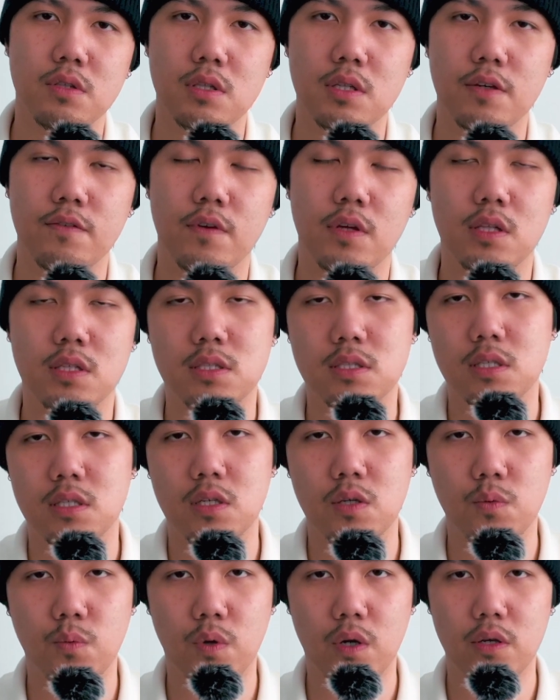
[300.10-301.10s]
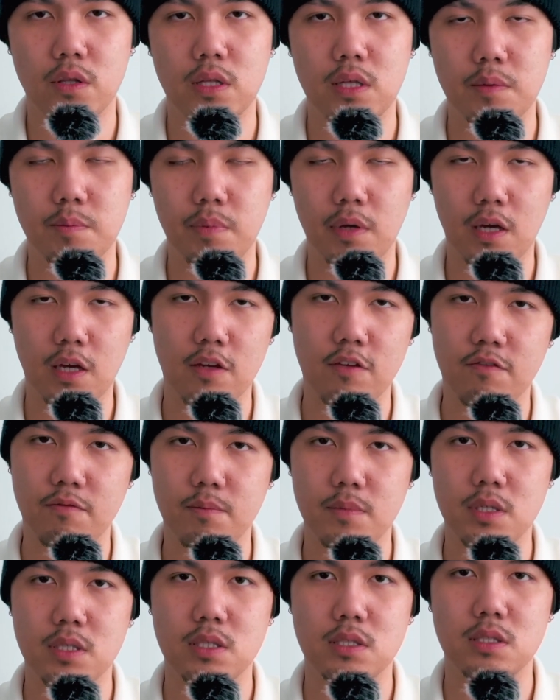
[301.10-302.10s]
live in a city where the
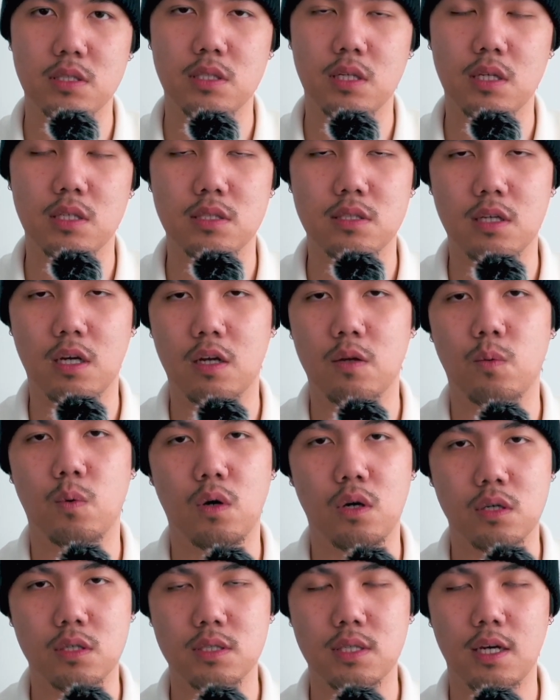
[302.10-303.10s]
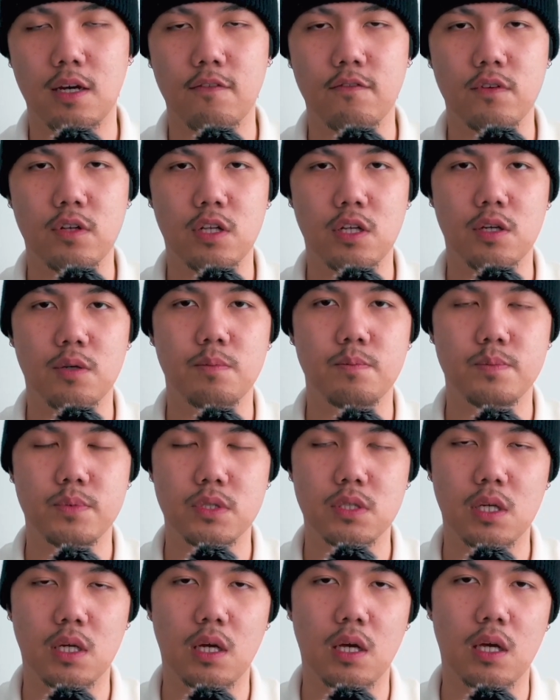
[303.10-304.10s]
pavements and sidewalks have
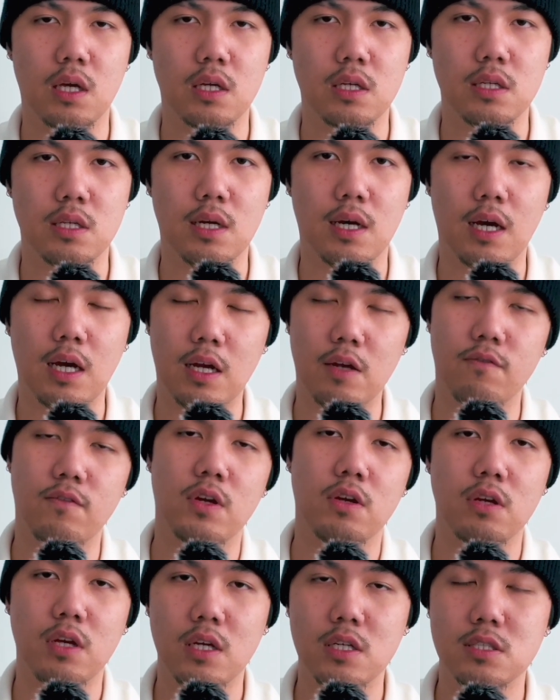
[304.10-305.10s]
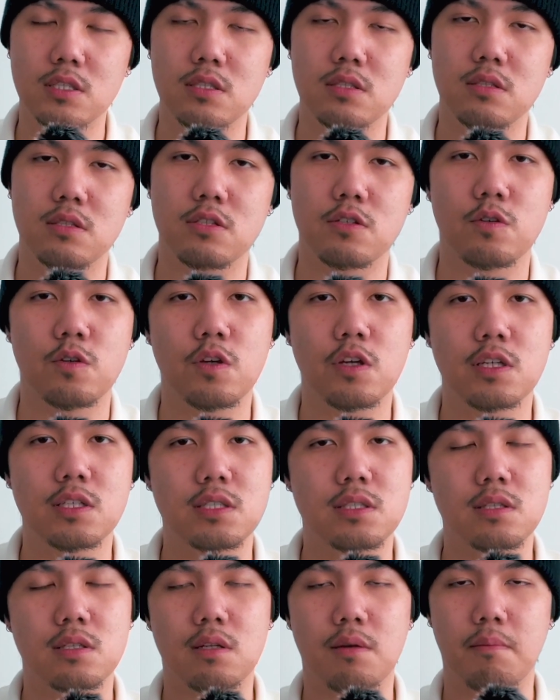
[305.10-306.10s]
dips and height variations, so you can
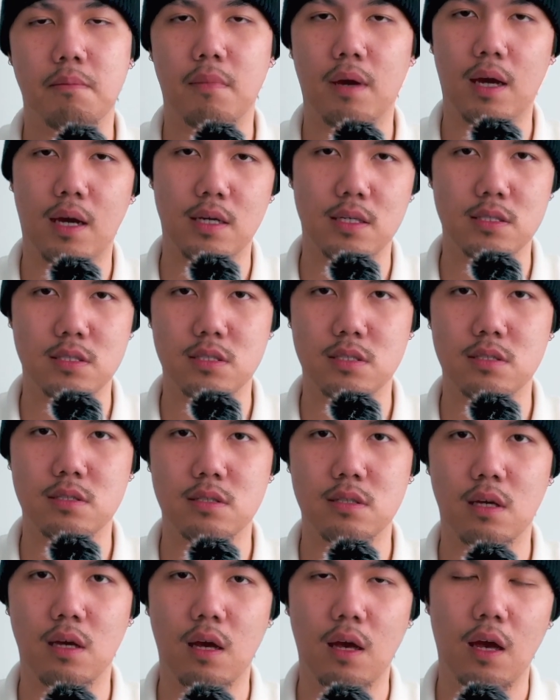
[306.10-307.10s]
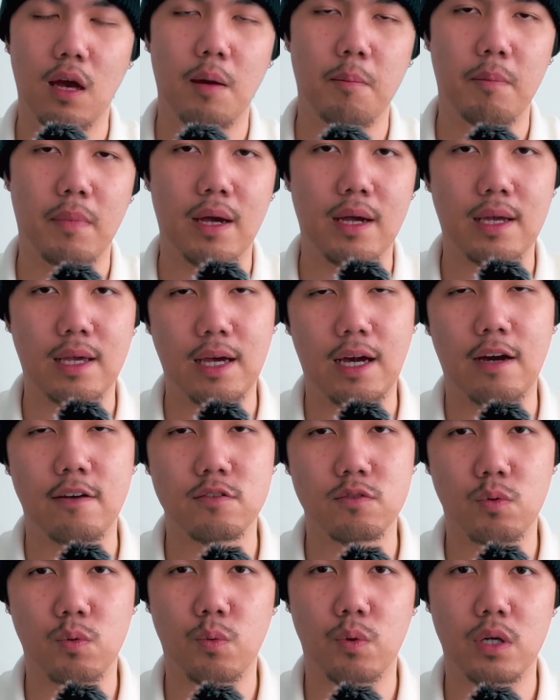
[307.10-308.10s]
just imagine my
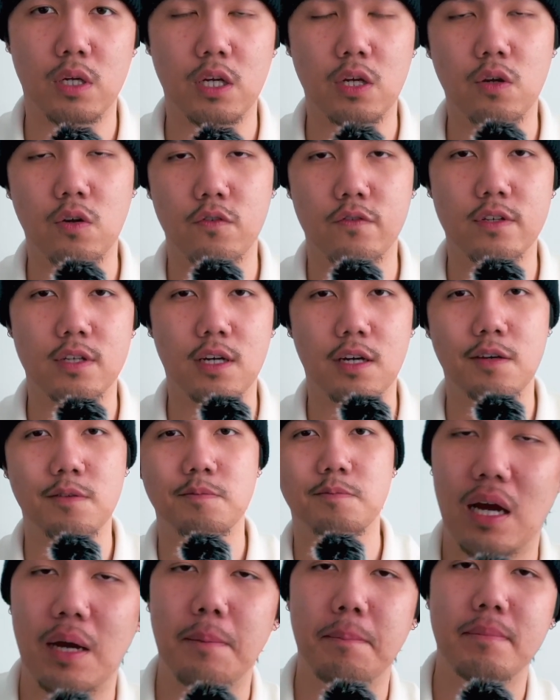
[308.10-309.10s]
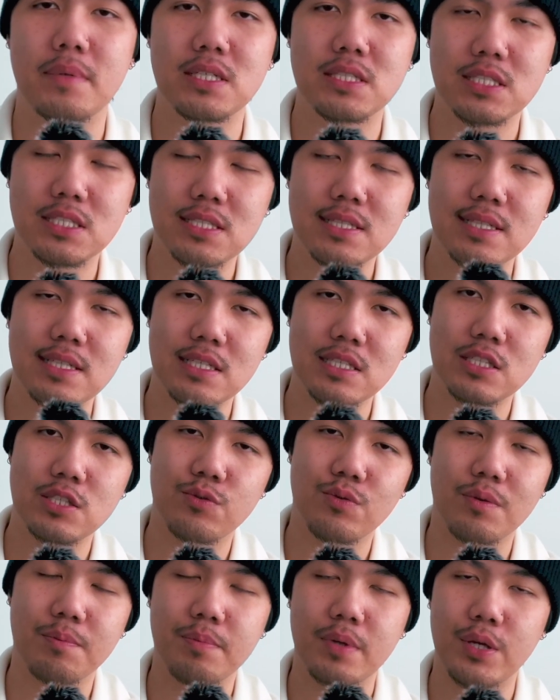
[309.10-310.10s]
calves were working overtime. I mentioned this to
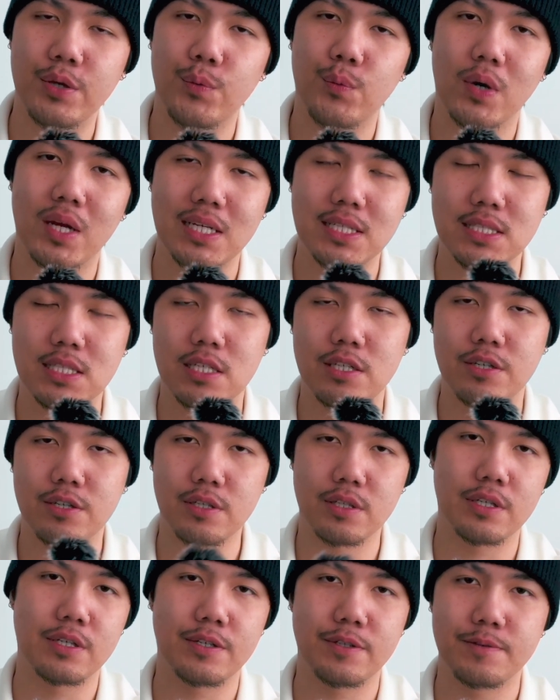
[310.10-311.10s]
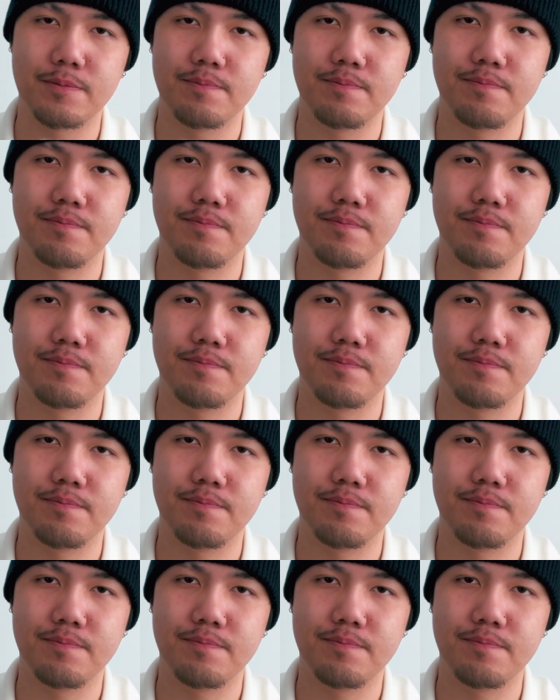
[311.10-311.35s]
repeat what I said earlier,